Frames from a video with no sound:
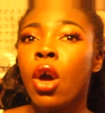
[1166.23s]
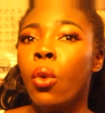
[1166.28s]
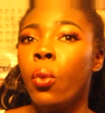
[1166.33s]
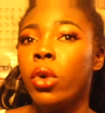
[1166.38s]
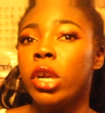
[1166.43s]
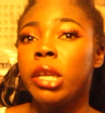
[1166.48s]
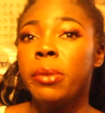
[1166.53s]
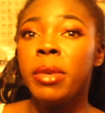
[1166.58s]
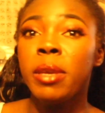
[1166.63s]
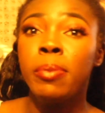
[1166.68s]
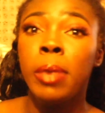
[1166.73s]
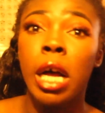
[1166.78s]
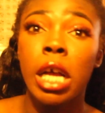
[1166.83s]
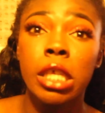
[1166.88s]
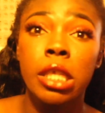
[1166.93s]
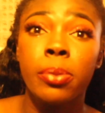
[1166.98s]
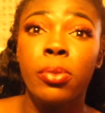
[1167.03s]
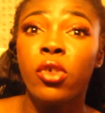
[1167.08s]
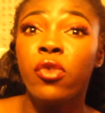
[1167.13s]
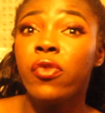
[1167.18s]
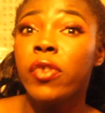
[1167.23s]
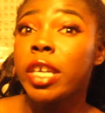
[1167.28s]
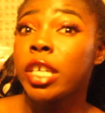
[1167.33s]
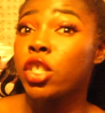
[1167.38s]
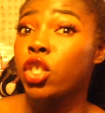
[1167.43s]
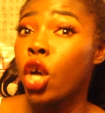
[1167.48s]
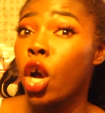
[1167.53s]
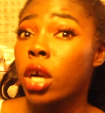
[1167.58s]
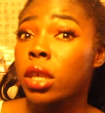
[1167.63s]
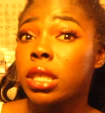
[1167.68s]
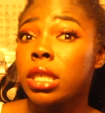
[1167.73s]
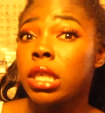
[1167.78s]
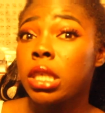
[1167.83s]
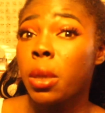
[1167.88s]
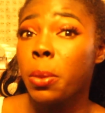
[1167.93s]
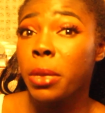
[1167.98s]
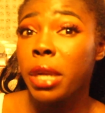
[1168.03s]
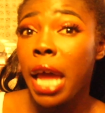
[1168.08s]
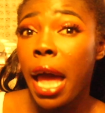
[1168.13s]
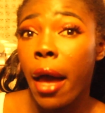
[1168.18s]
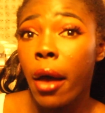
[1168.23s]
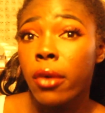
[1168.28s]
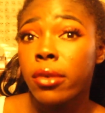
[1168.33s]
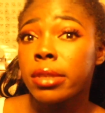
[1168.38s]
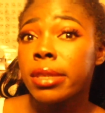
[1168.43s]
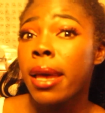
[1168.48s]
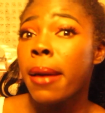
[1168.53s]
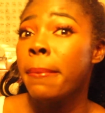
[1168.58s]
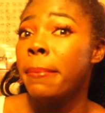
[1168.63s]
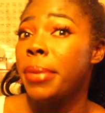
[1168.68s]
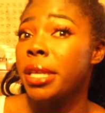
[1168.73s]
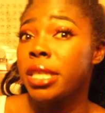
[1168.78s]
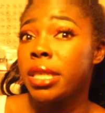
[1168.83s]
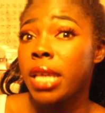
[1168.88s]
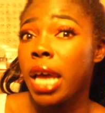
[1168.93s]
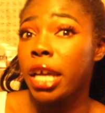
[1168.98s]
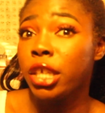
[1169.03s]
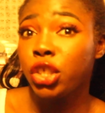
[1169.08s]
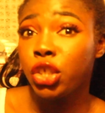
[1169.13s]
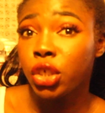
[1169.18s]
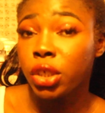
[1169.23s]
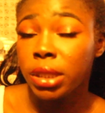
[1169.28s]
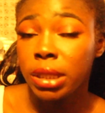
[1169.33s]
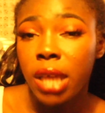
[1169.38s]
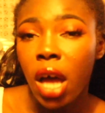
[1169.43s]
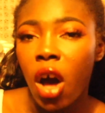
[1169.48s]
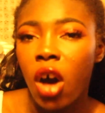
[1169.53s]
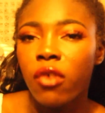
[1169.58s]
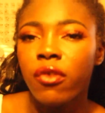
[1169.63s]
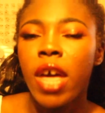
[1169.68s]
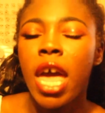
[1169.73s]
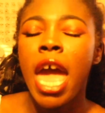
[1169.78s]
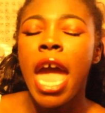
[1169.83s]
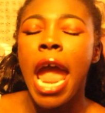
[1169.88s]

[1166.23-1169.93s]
Would it be possible if we could talk to someone else besides yourself?